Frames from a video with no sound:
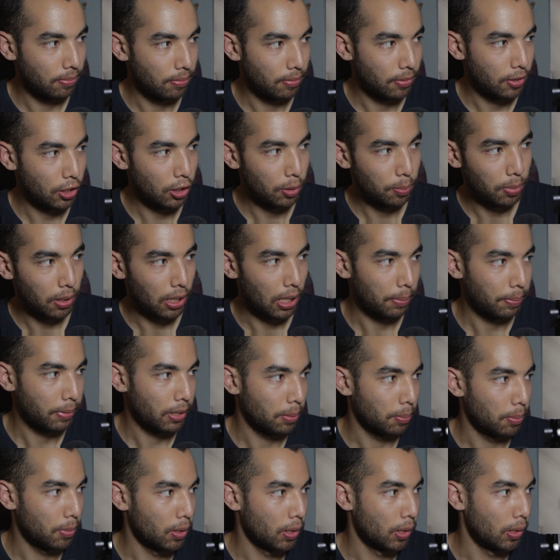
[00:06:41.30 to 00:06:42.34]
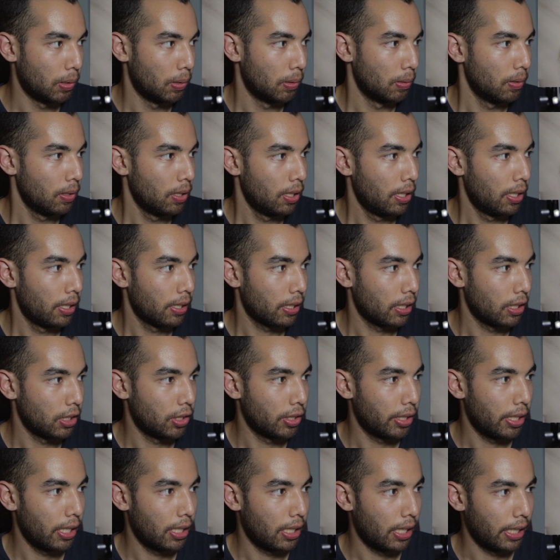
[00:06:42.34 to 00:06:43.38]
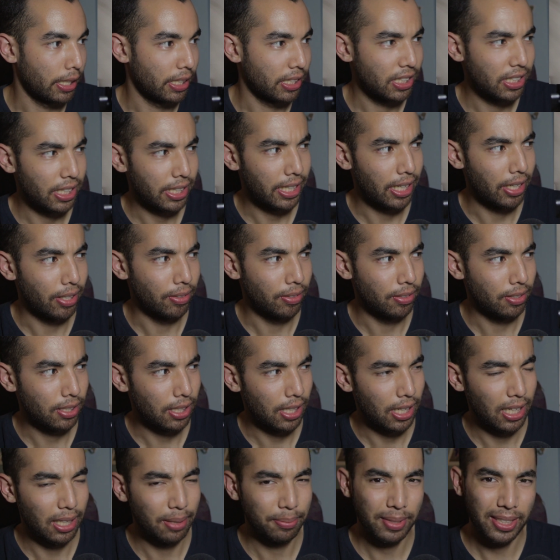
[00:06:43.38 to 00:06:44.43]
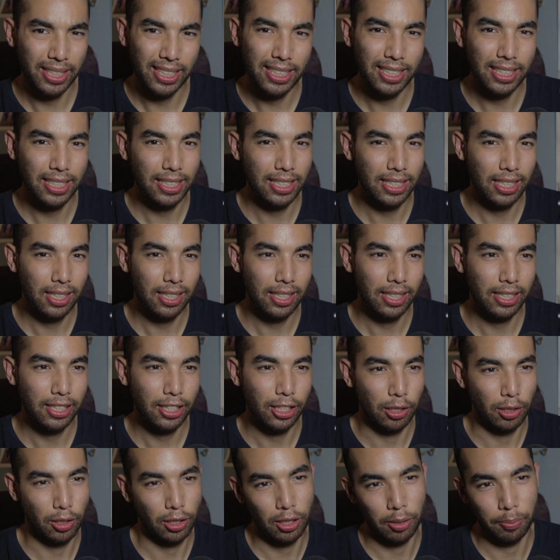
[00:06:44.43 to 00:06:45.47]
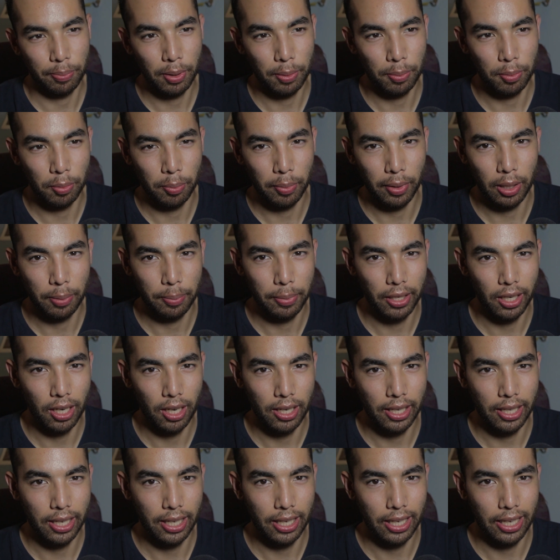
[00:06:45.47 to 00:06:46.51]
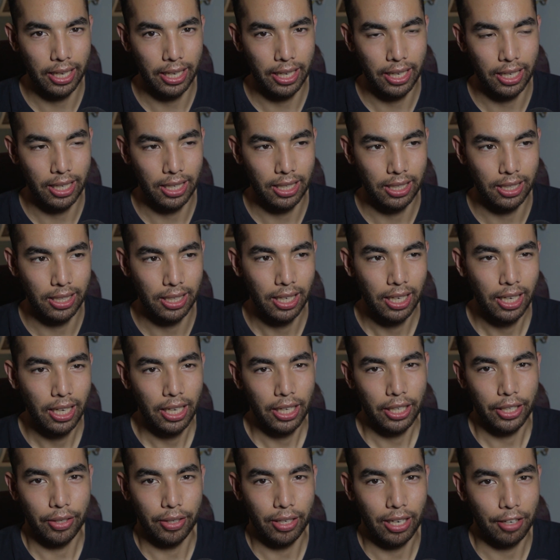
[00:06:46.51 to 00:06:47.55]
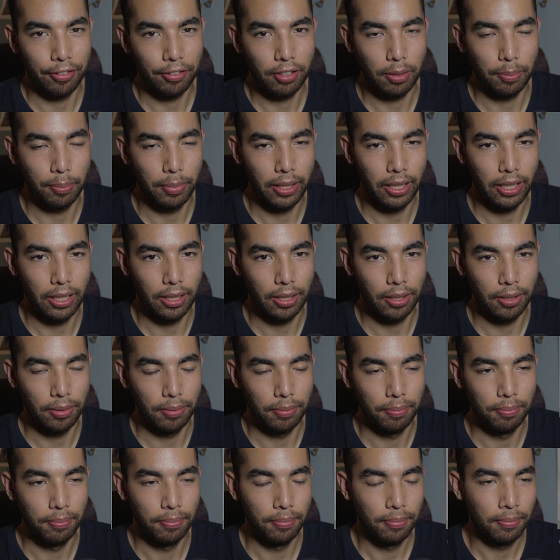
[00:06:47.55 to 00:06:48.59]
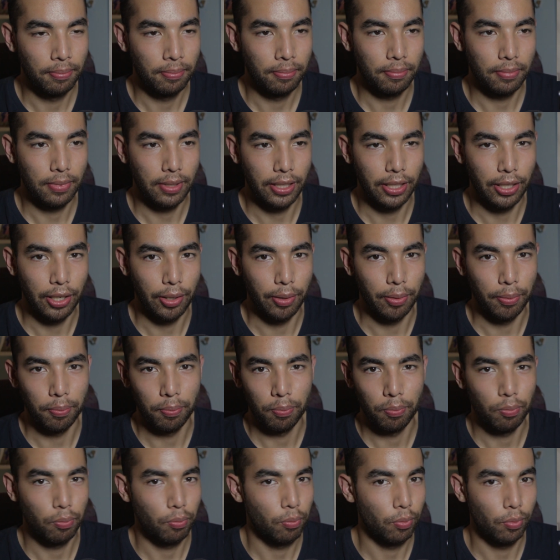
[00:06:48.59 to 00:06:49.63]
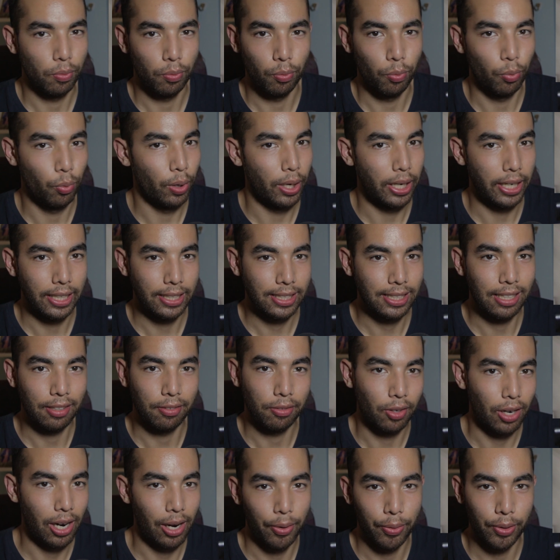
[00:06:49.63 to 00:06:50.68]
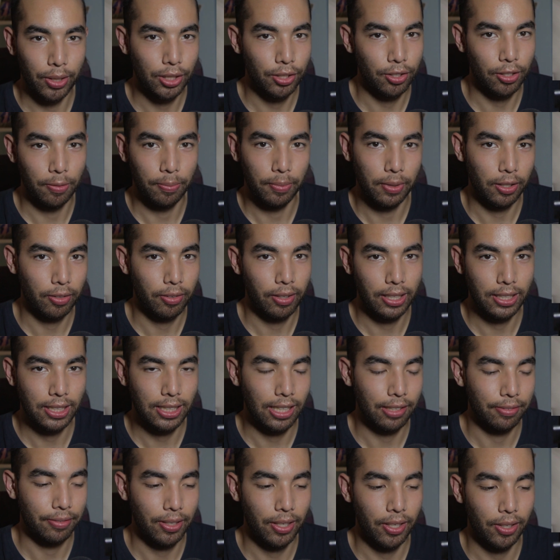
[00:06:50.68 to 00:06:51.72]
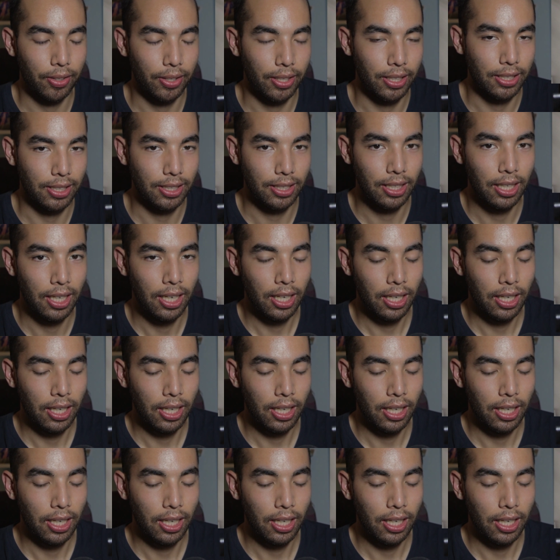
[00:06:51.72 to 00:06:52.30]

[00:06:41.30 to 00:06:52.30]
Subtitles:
super optimal because you can't like check out times necessarily, so some people may be on it and you'd have to be, you know, waiting several hours for them to crank stuff out, because